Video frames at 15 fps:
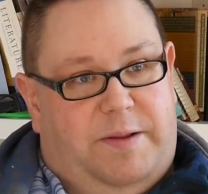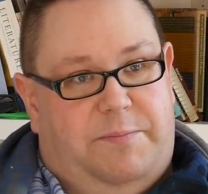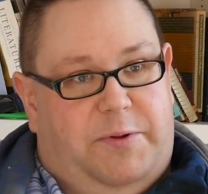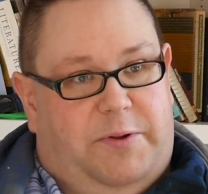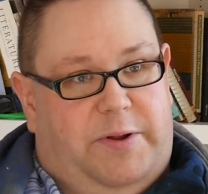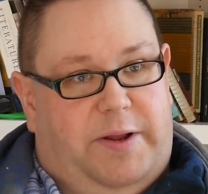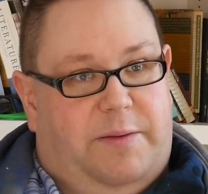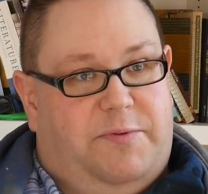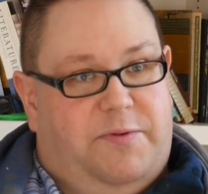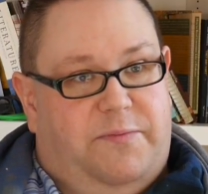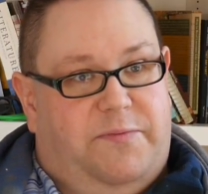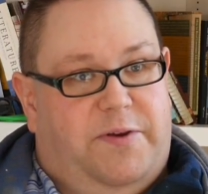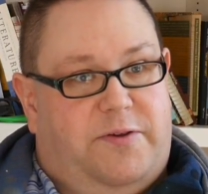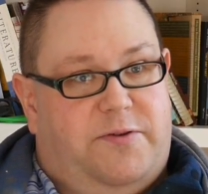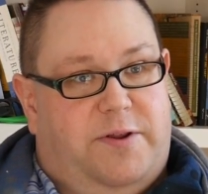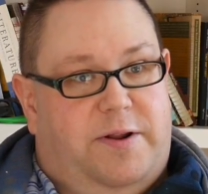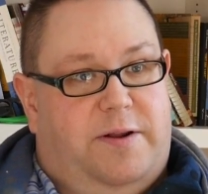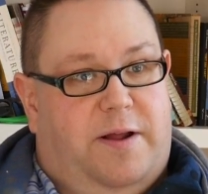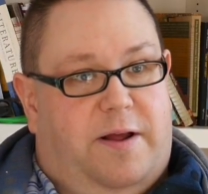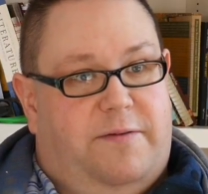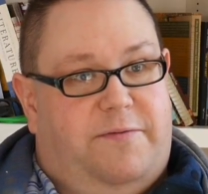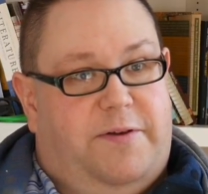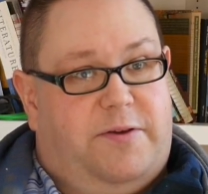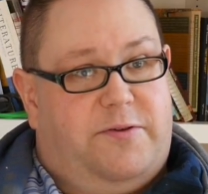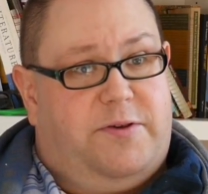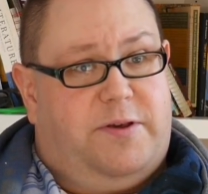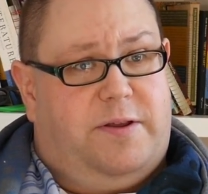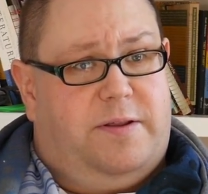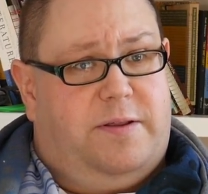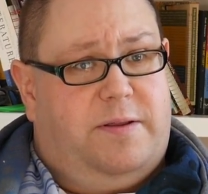building up some fiction and
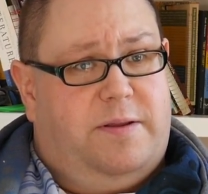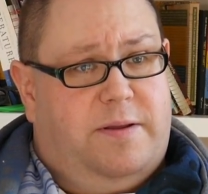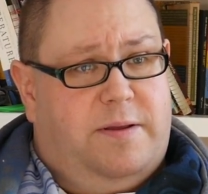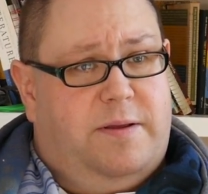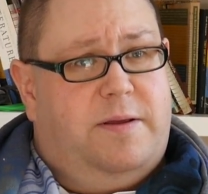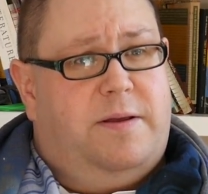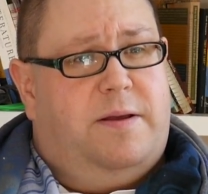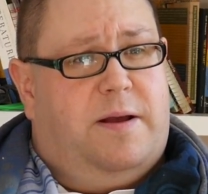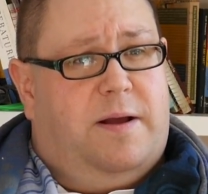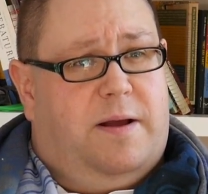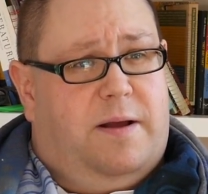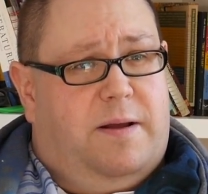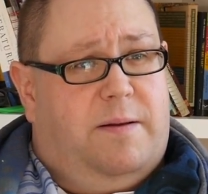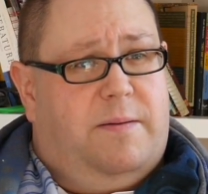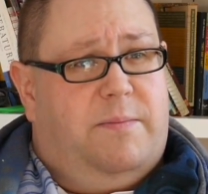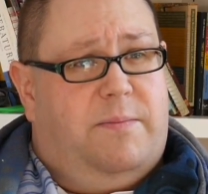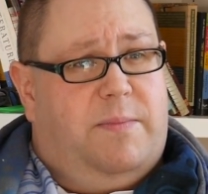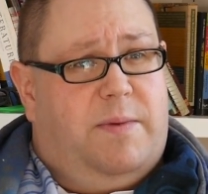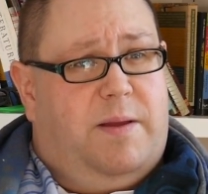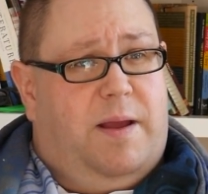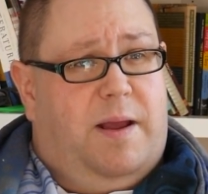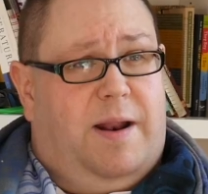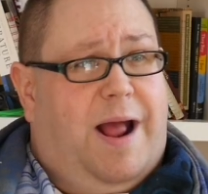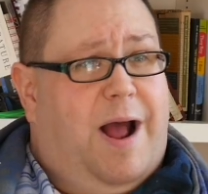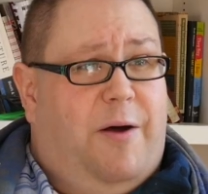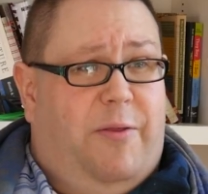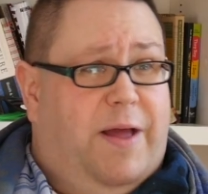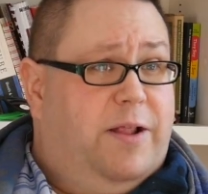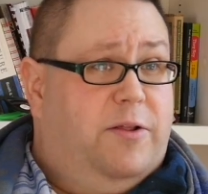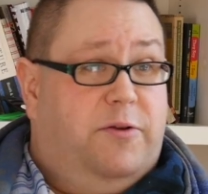nonfiction, right? And
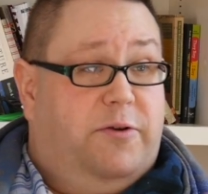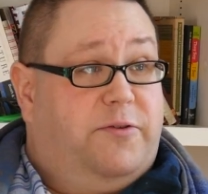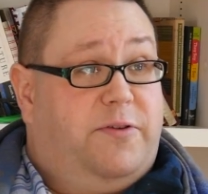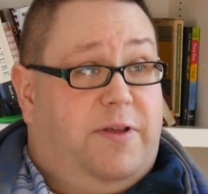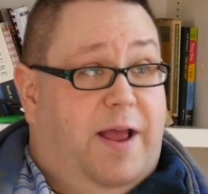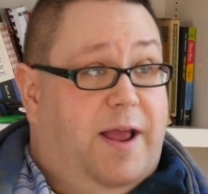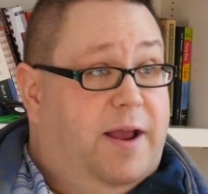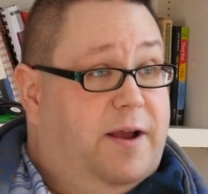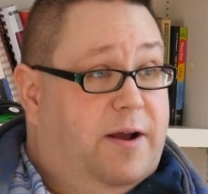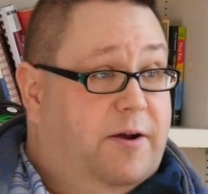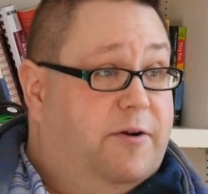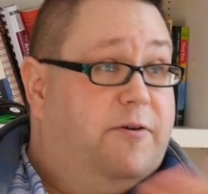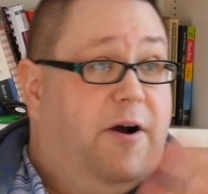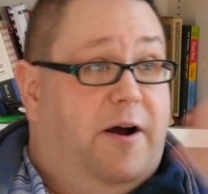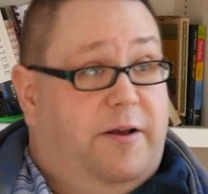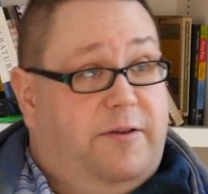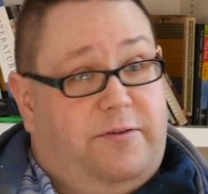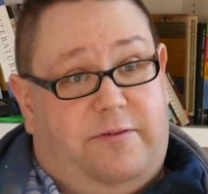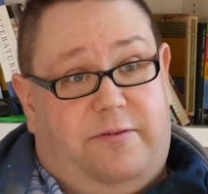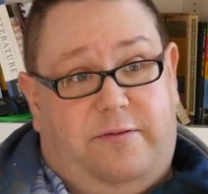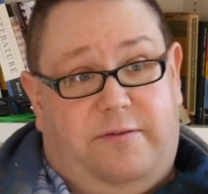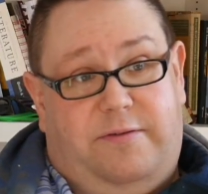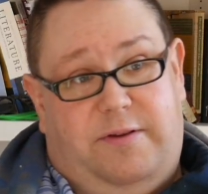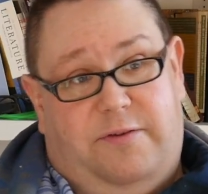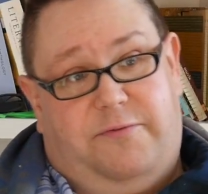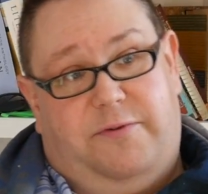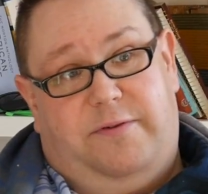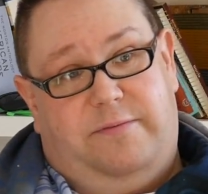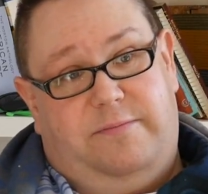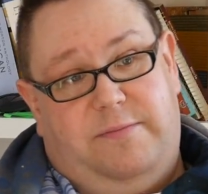how that looks like across
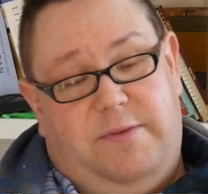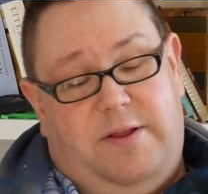different